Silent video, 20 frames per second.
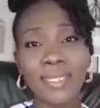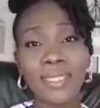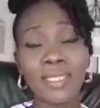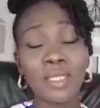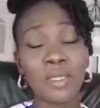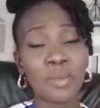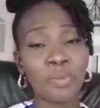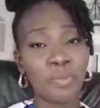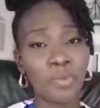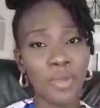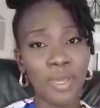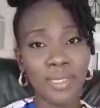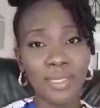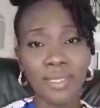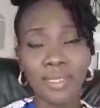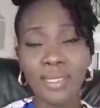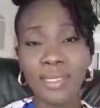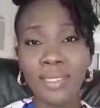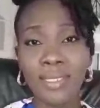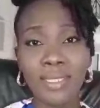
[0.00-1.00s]
it
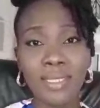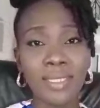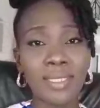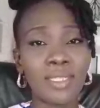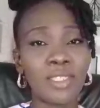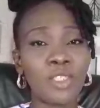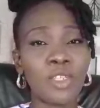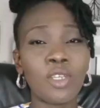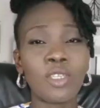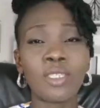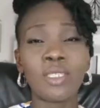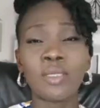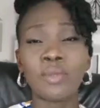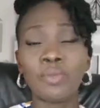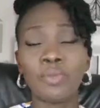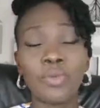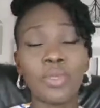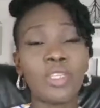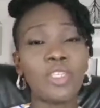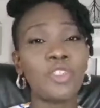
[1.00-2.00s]
depresses, it just
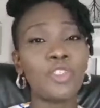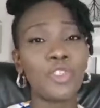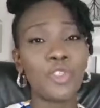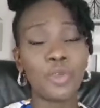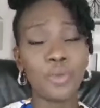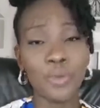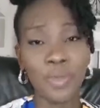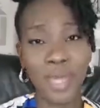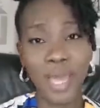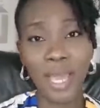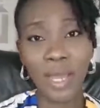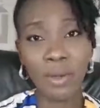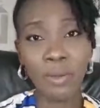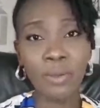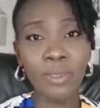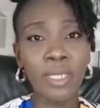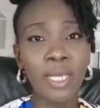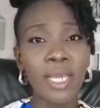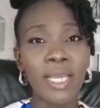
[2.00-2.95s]
brings you down.